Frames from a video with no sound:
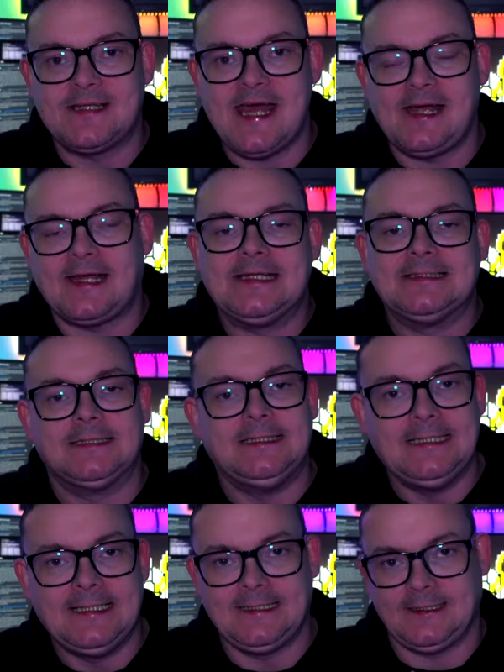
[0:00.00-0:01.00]
Deck is
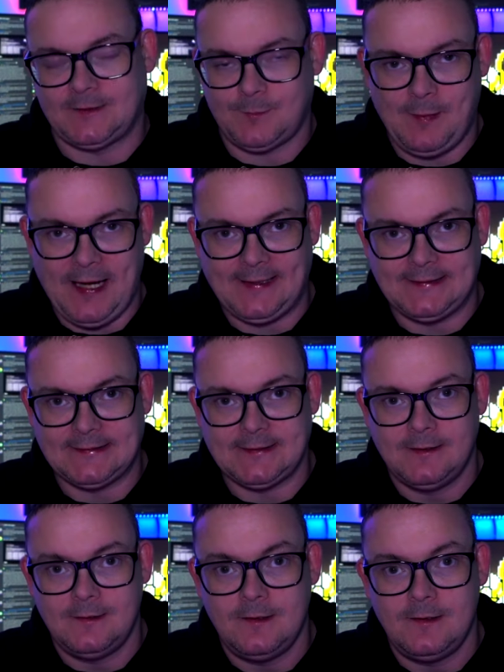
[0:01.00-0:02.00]
Linux based,
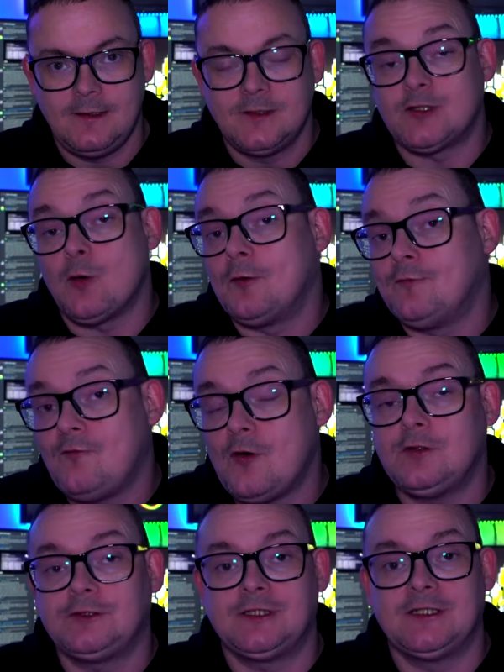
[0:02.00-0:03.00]
so
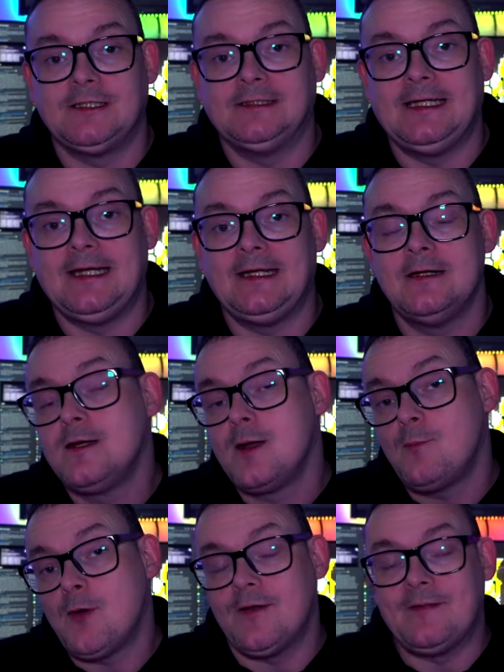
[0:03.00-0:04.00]
unfortunately
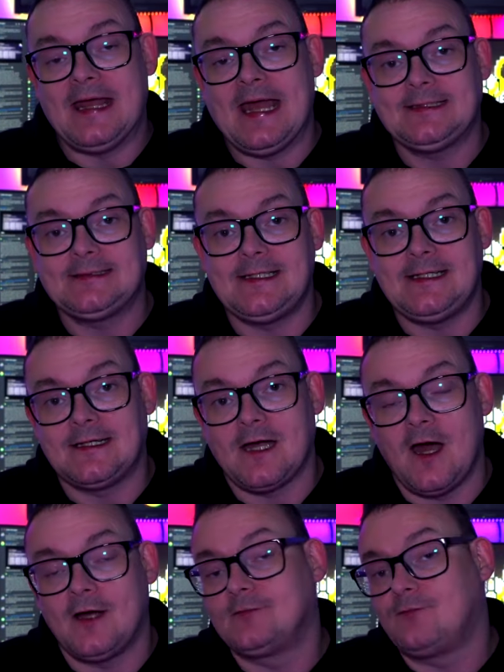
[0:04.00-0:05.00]
putting the SD
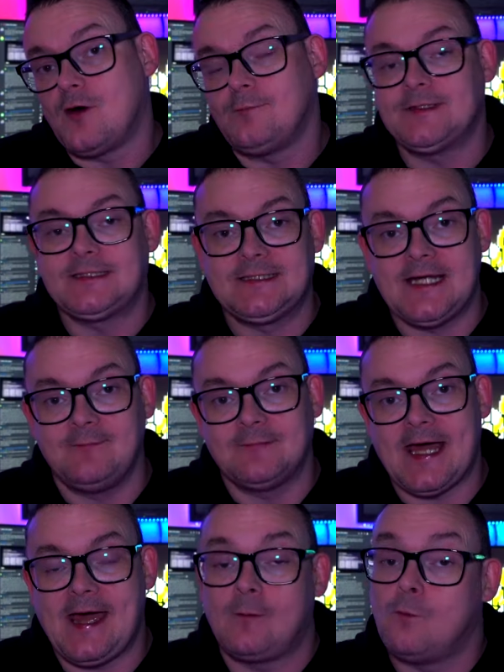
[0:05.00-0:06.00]
card from the Steam
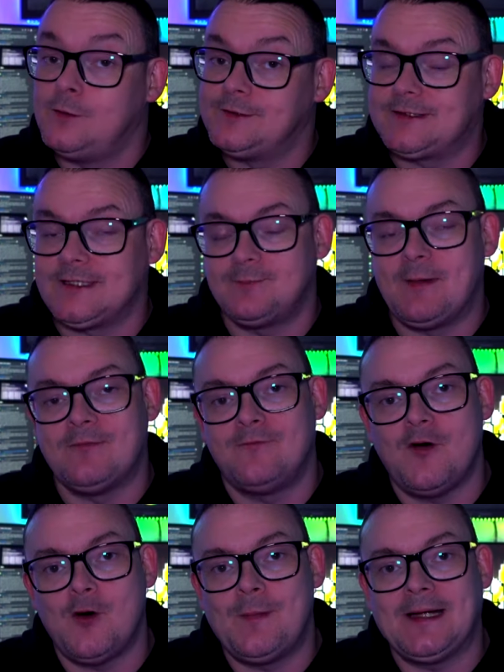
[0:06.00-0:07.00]
Deck once it's been
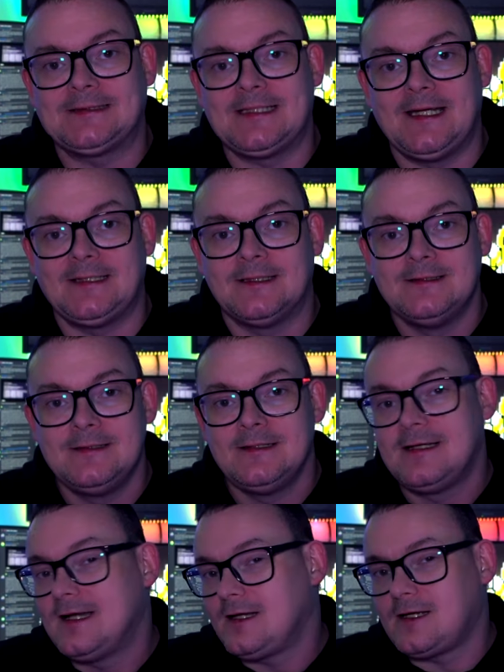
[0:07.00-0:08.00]
formatted
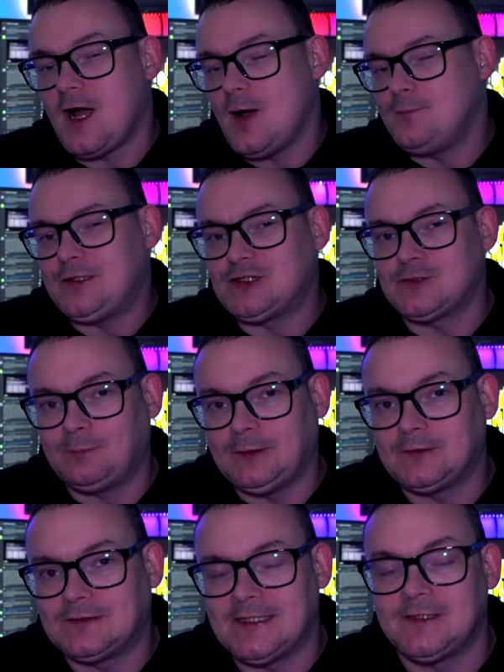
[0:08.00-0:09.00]
can't be just
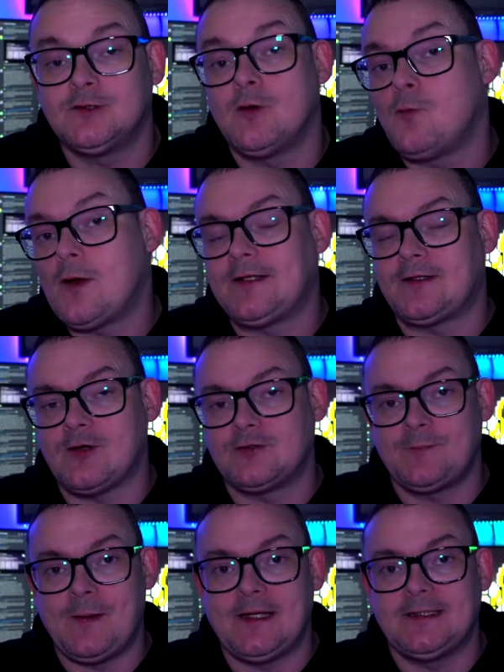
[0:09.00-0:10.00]
plugged into a Windows
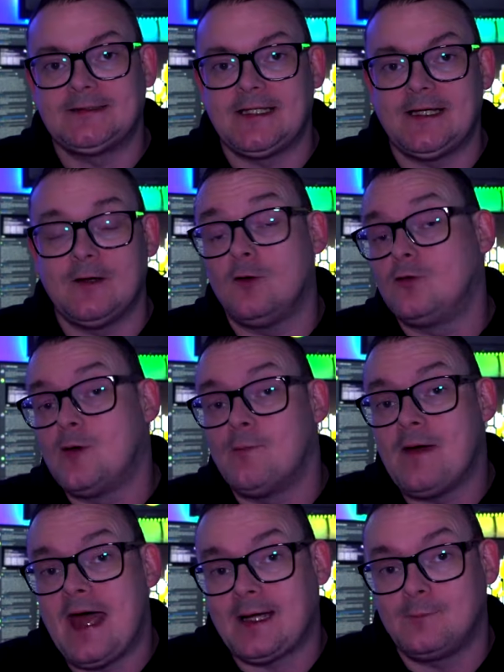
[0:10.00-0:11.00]
PC or a
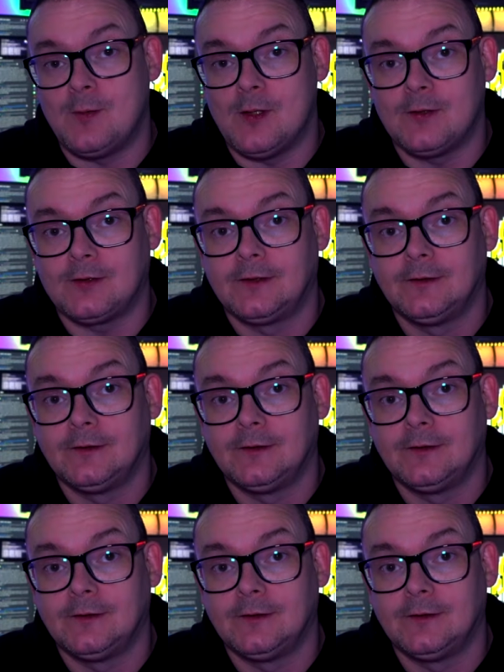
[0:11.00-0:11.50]
MacBook.